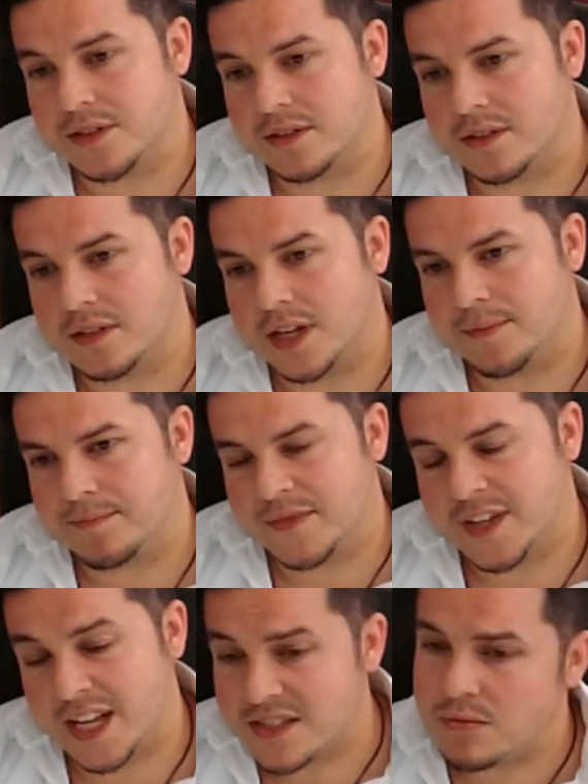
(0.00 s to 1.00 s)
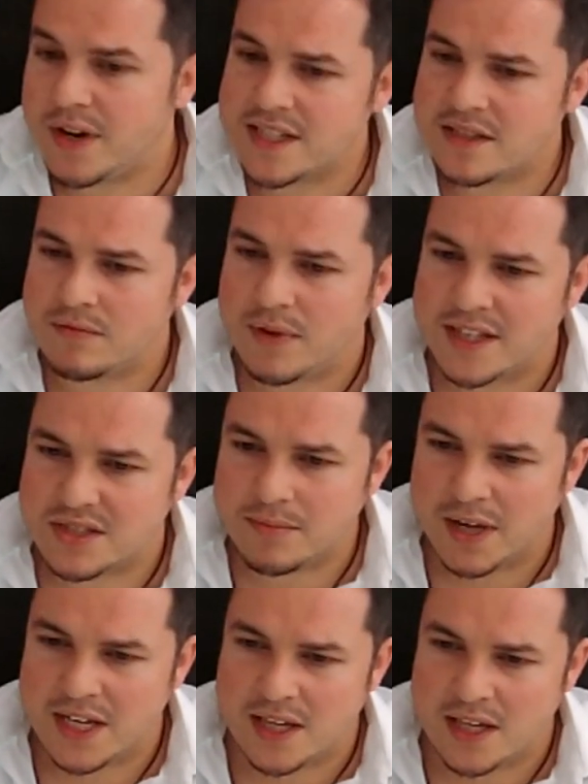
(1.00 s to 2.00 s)
Okay, that's the reason why so
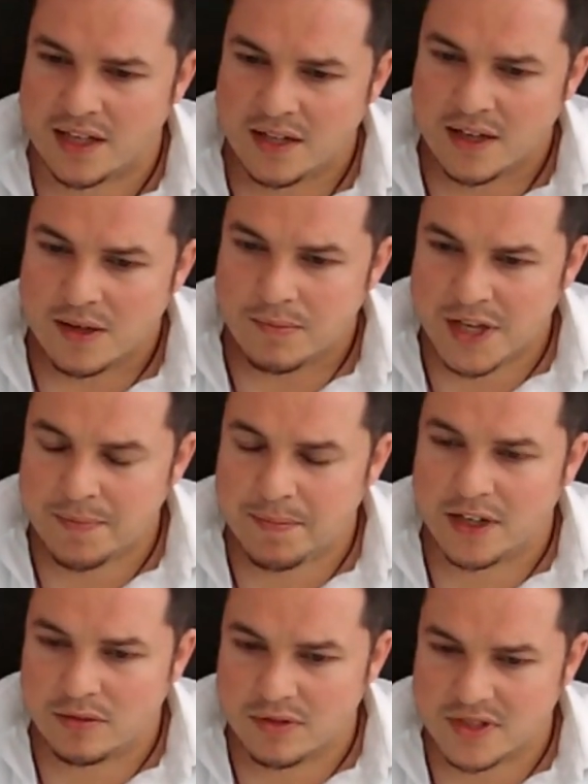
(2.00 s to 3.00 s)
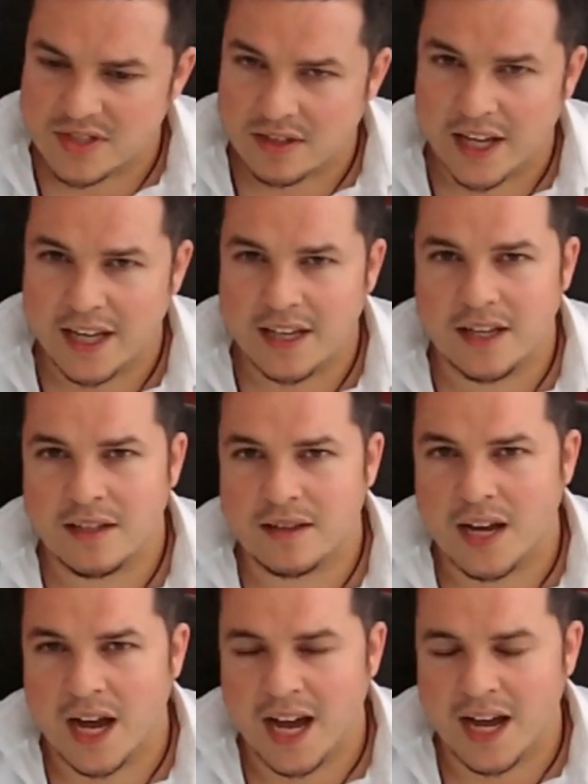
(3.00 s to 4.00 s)
many people lose. Okay,
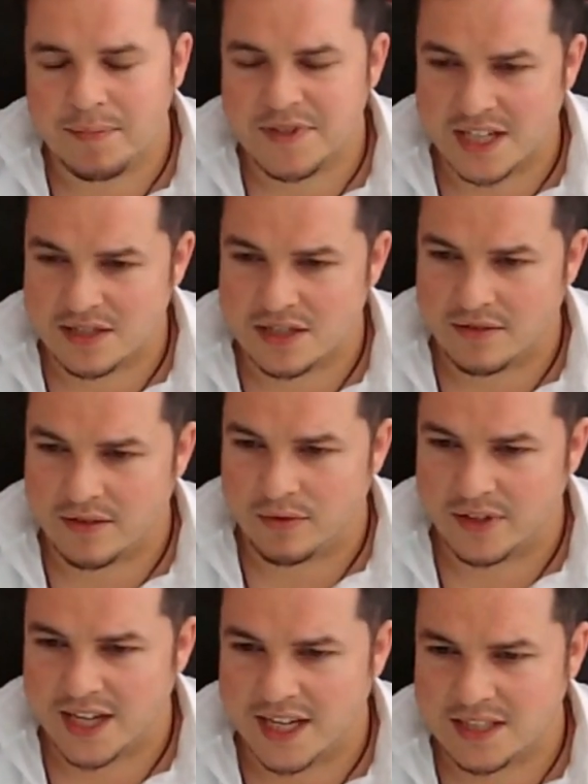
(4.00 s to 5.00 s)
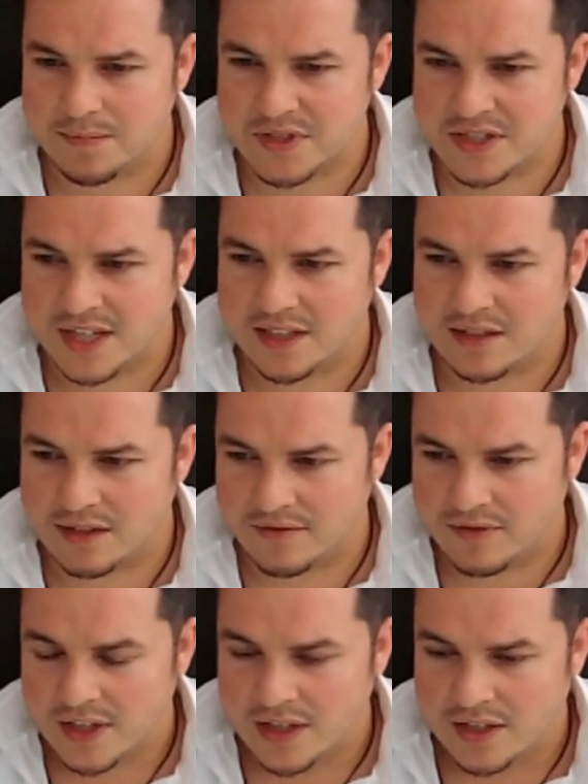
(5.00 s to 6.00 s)
the high percentage of over 90%
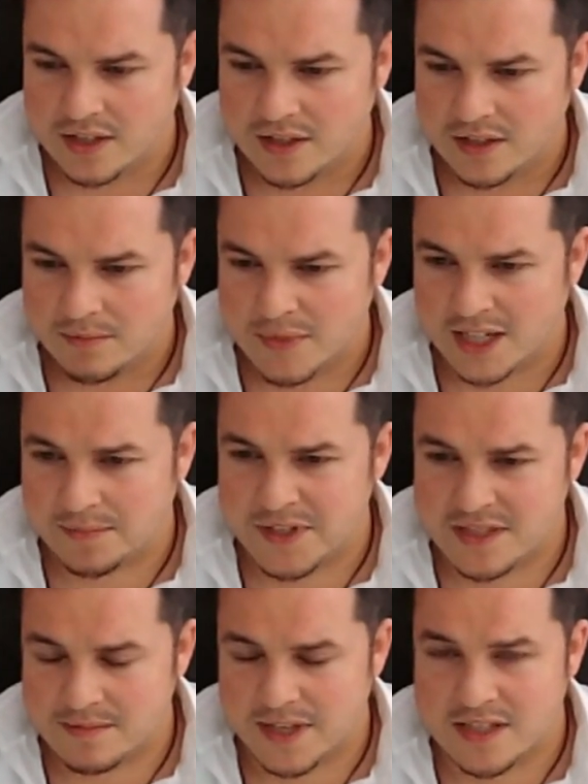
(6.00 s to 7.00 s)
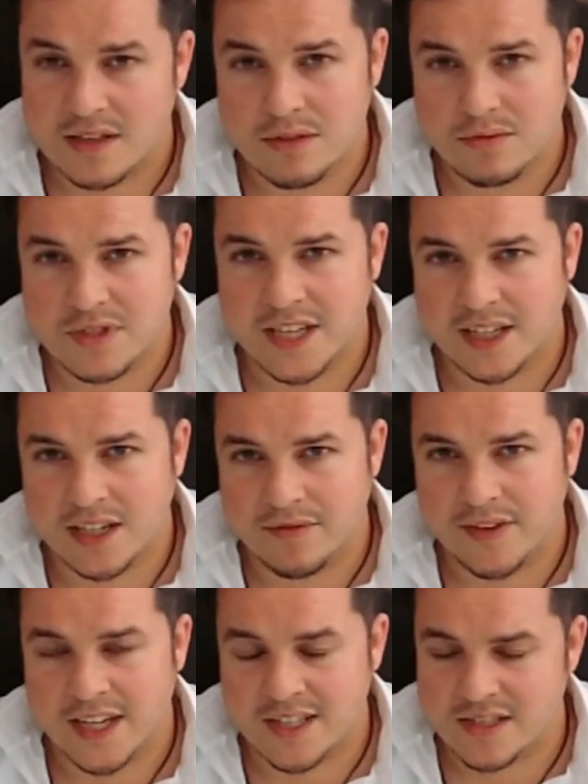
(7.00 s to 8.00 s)
of market participants losing in
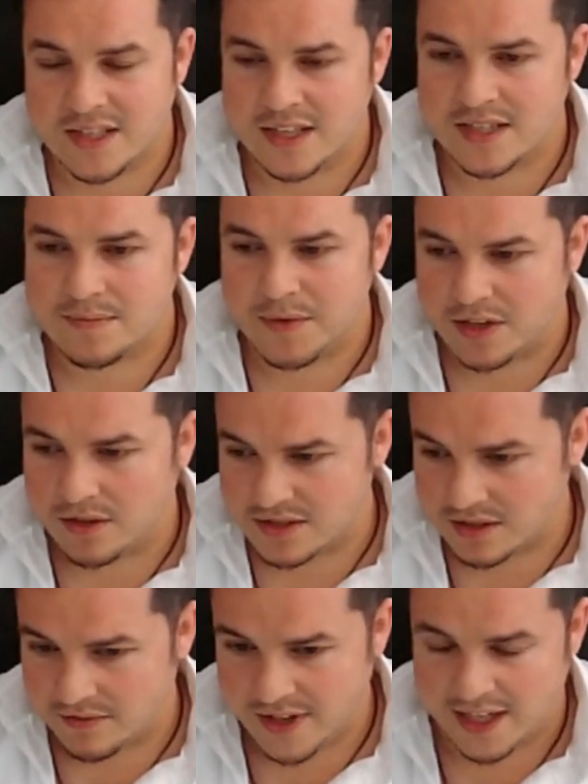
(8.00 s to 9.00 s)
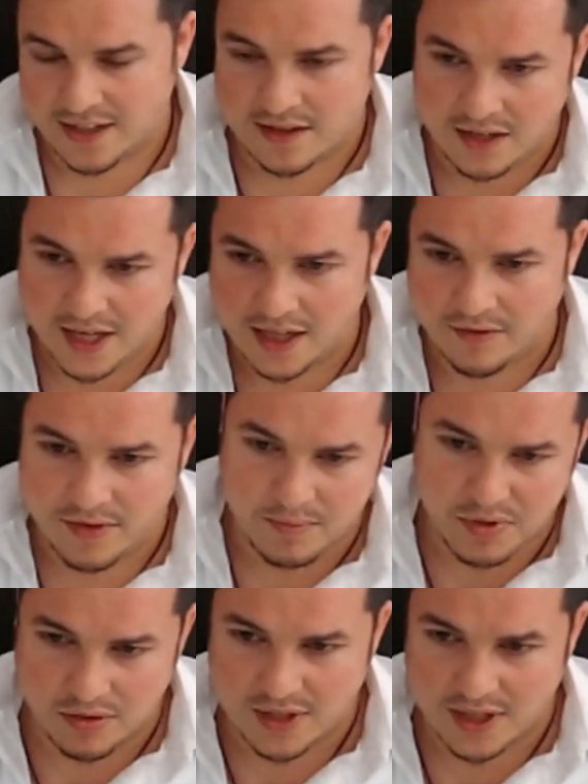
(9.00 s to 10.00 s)
FX is because of that, the layer of the
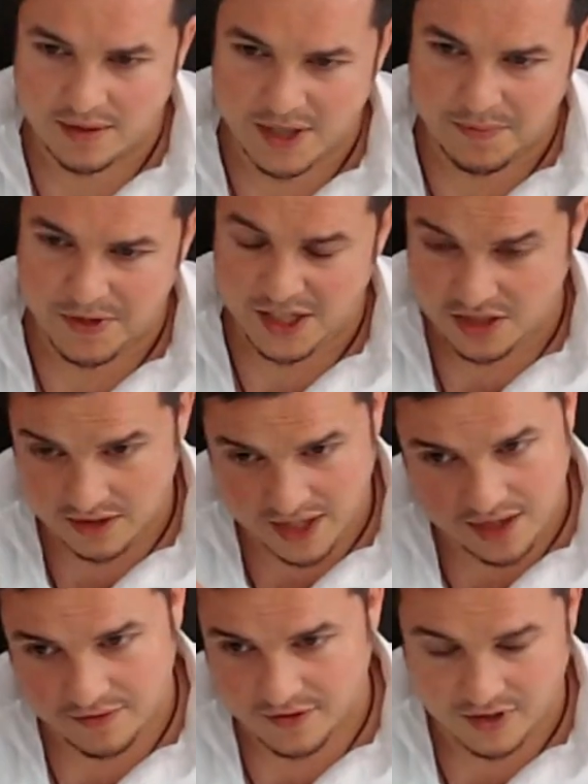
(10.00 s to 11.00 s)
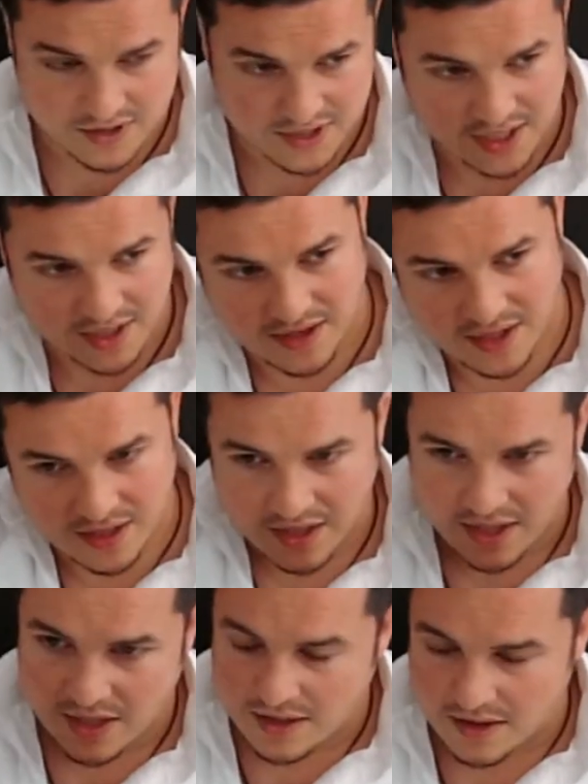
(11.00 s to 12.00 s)
broker manipulation. Then, of course, here
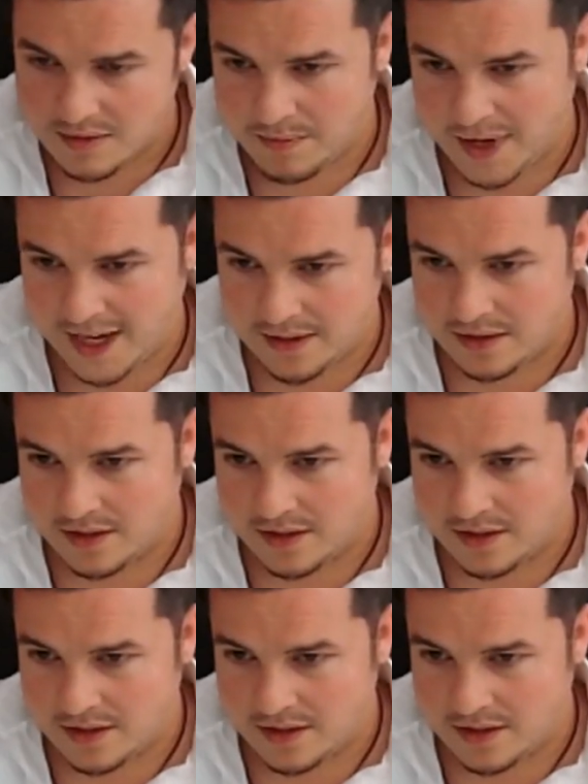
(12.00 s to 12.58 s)
the main